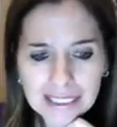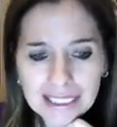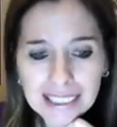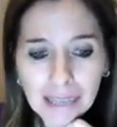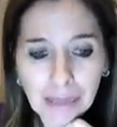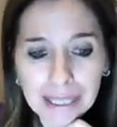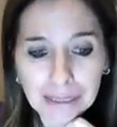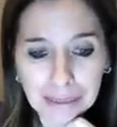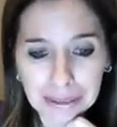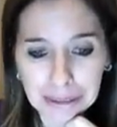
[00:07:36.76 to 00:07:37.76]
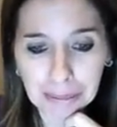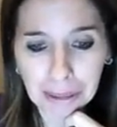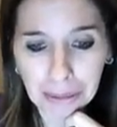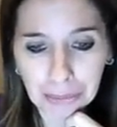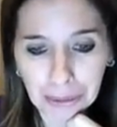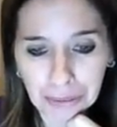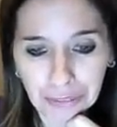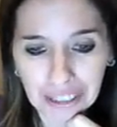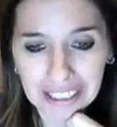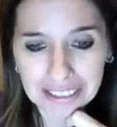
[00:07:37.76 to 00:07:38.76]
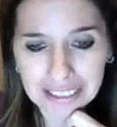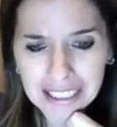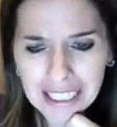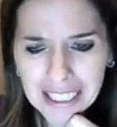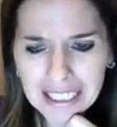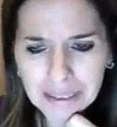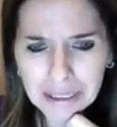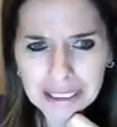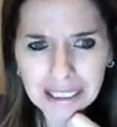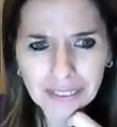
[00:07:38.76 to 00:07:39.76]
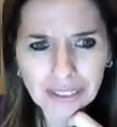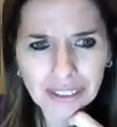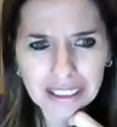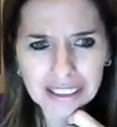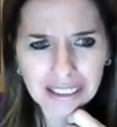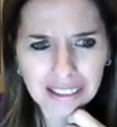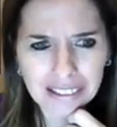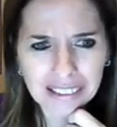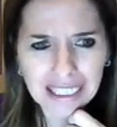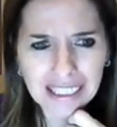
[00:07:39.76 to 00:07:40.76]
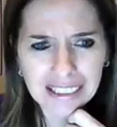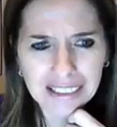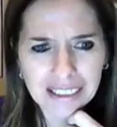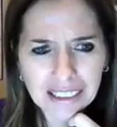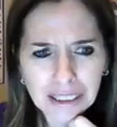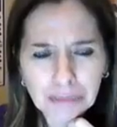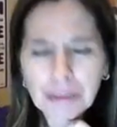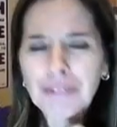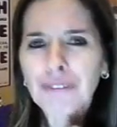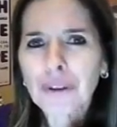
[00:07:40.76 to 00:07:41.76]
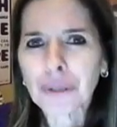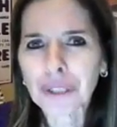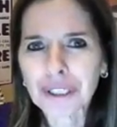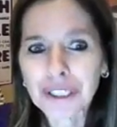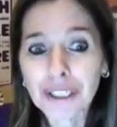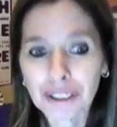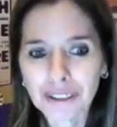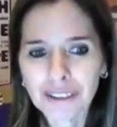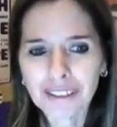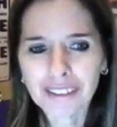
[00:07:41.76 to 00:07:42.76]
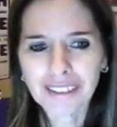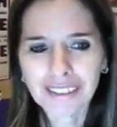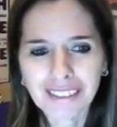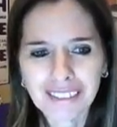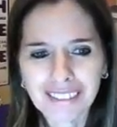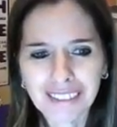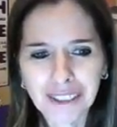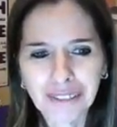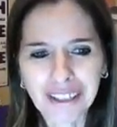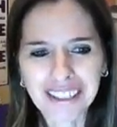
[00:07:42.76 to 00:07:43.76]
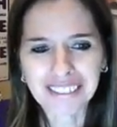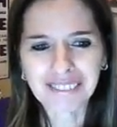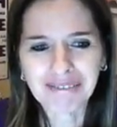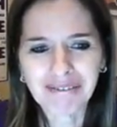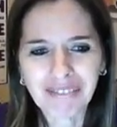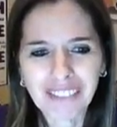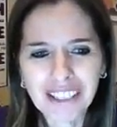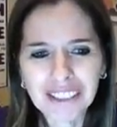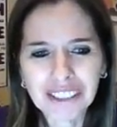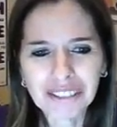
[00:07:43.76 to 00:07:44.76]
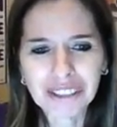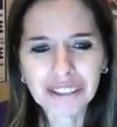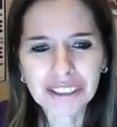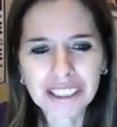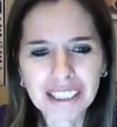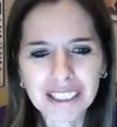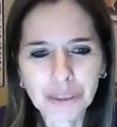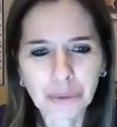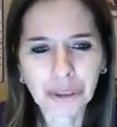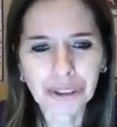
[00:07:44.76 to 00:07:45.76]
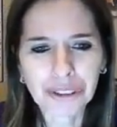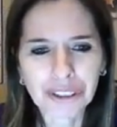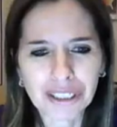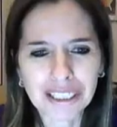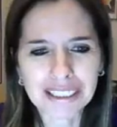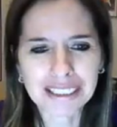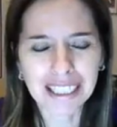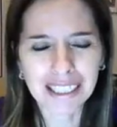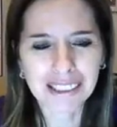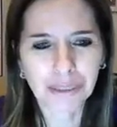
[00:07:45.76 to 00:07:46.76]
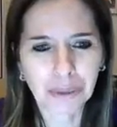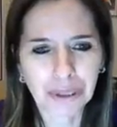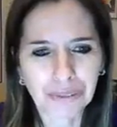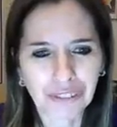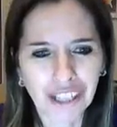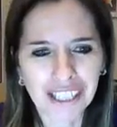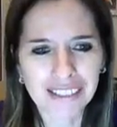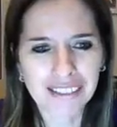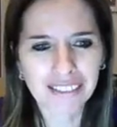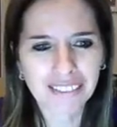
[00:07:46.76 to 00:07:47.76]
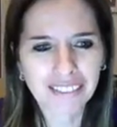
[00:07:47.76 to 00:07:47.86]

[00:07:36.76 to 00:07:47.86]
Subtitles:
is how I know how to spell the word friend. And I want to give you this little hint before you write it. So do you see this word inside the word friend?